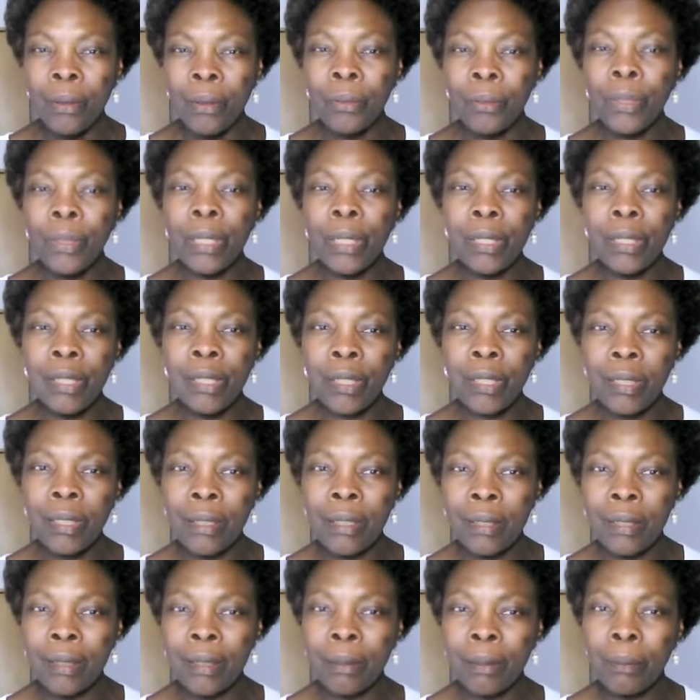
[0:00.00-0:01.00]
which
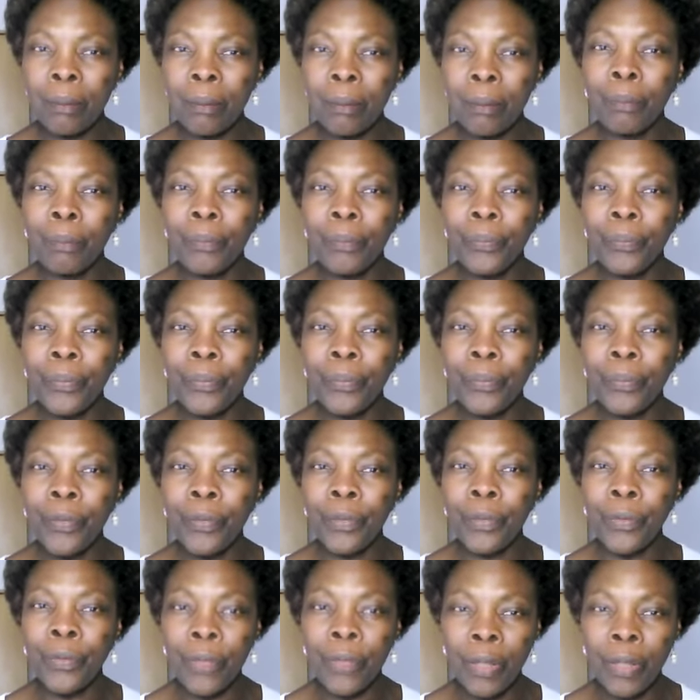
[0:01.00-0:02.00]
is
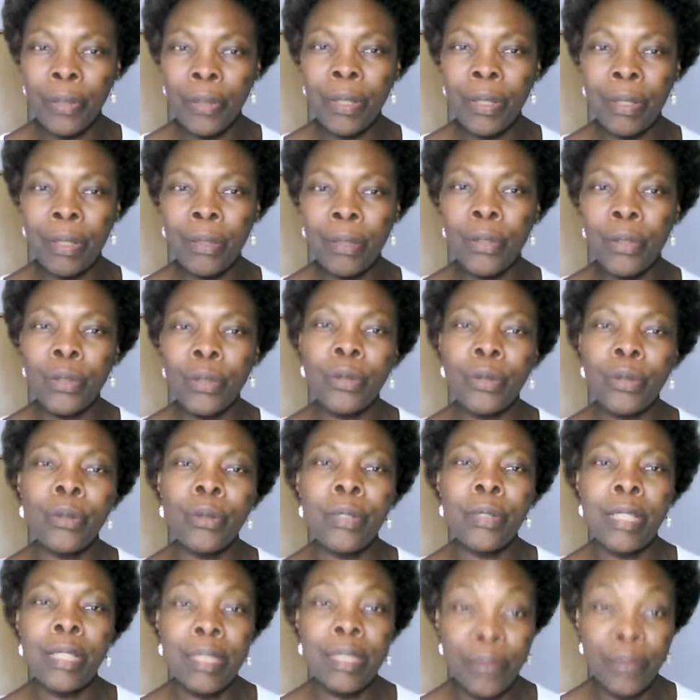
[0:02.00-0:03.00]
very
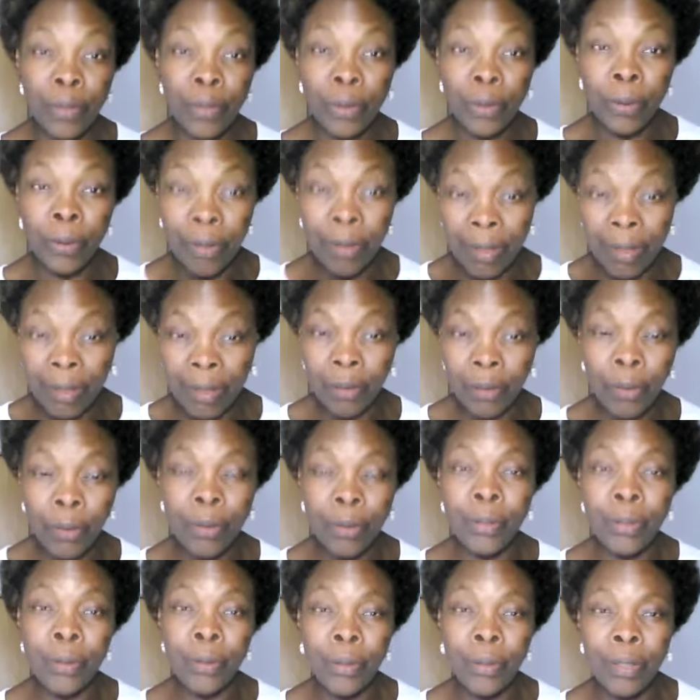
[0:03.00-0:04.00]
notorious for causing
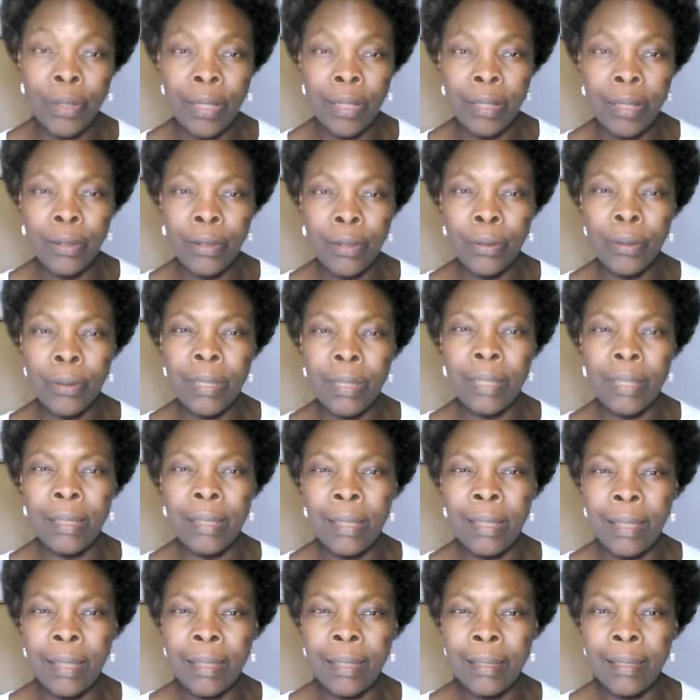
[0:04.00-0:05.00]
those chronic
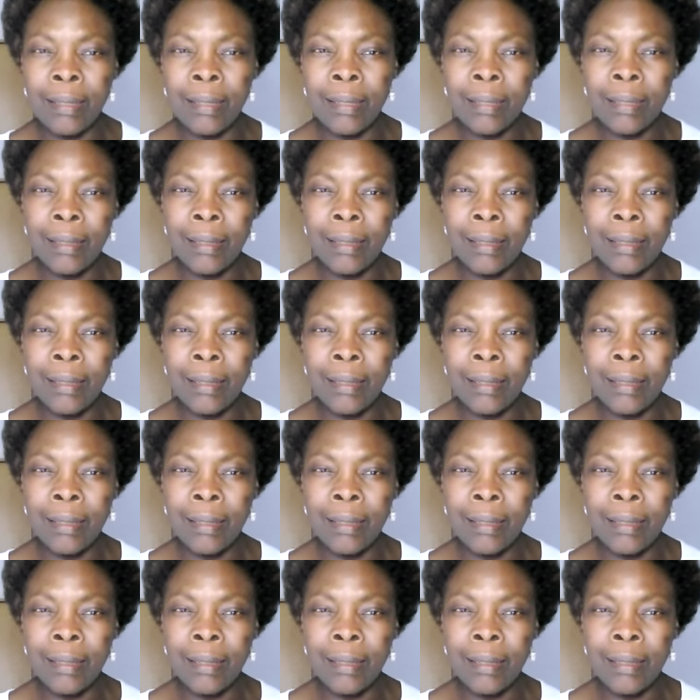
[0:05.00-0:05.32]
UTIs.